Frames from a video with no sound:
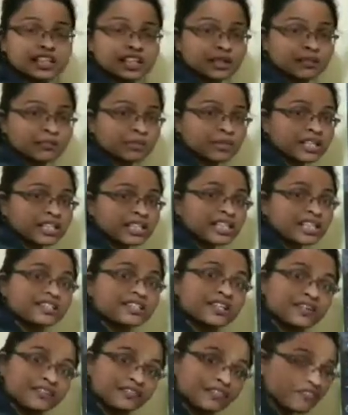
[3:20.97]
number is
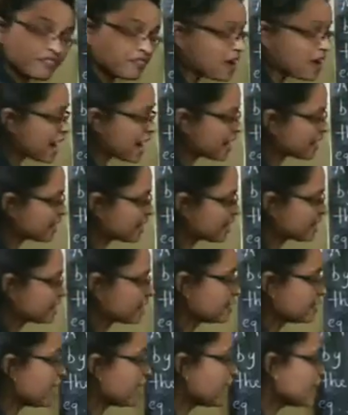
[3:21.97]
5.
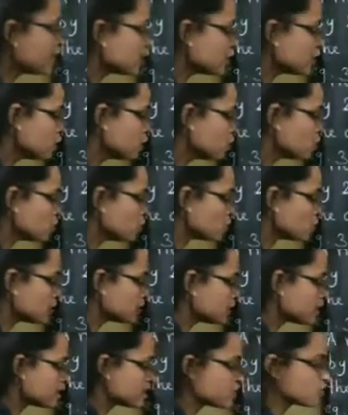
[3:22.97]
Then no,
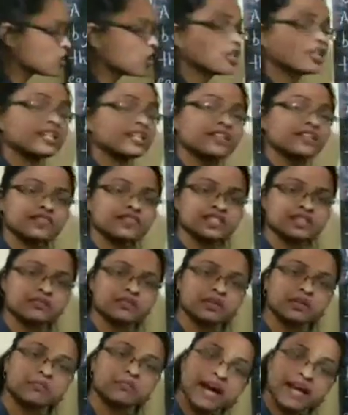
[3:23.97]
this is not divisible
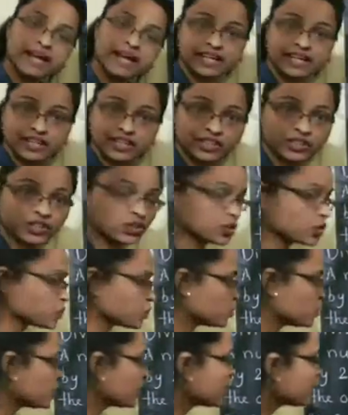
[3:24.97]
by 2.
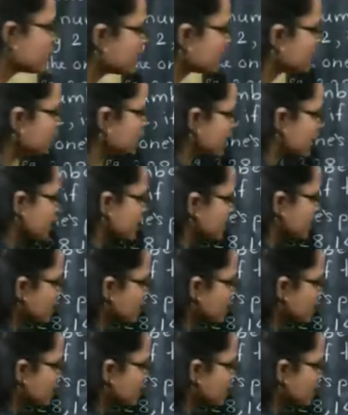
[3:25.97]
Here